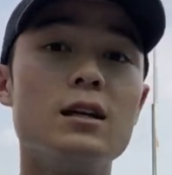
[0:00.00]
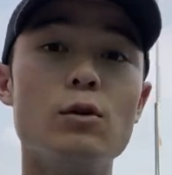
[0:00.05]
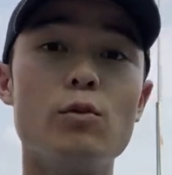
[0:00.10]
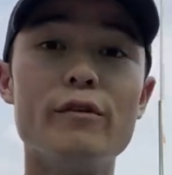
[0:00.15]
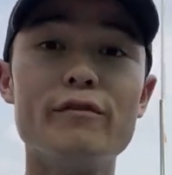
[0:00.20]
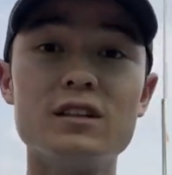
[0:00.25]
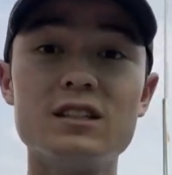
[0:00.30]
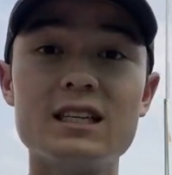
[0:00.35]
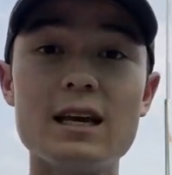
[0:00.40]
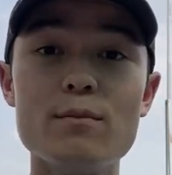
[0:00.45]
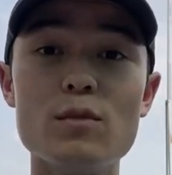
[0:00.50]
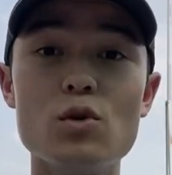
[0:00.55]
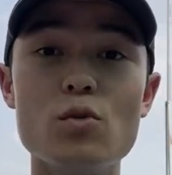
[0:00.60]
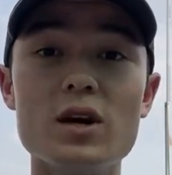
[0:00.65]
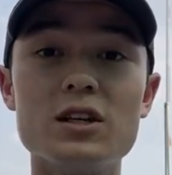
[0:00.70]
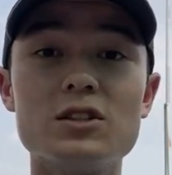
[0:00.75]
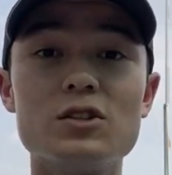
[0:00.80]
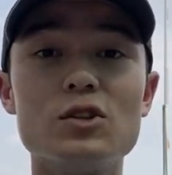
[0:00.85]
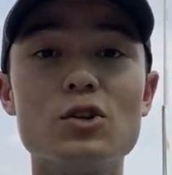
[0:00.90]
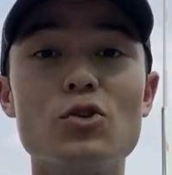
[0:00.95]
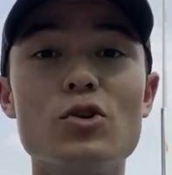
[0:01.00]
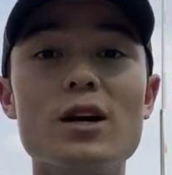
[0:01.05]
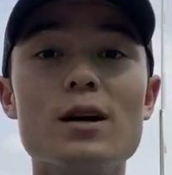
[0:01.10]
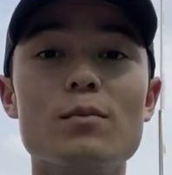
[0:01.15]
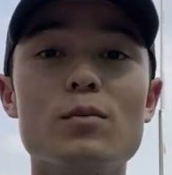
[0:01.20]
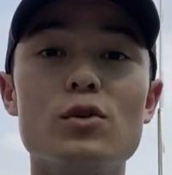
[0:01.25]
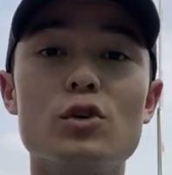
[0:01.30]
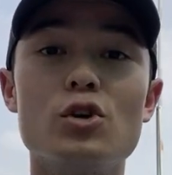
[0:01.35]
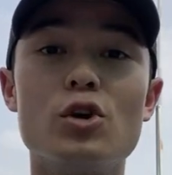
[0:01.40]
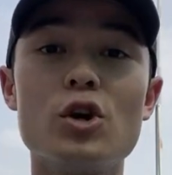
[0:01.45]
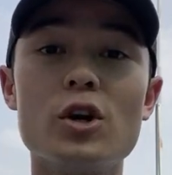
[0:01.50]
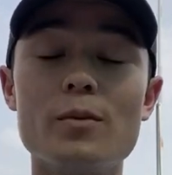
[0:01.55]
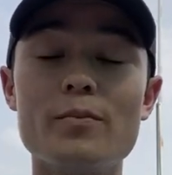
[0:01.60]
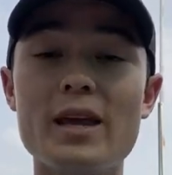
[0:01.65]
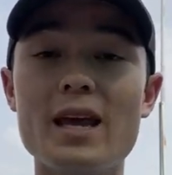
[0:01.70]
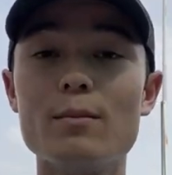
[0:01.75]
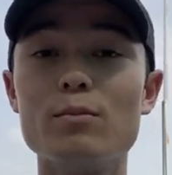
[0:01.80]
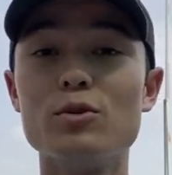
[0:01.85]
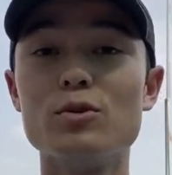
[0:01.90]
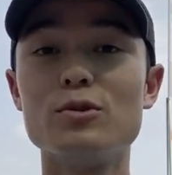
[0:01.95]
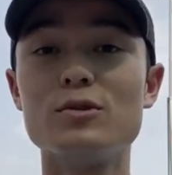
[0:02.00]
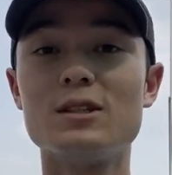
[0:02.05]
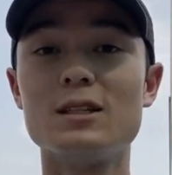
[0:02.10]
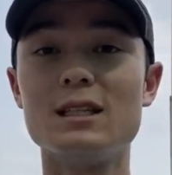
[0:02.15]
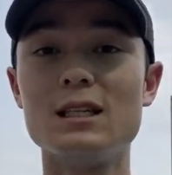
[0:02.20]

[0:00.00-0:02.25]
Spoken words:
With a semi-western grip, you're going to be able to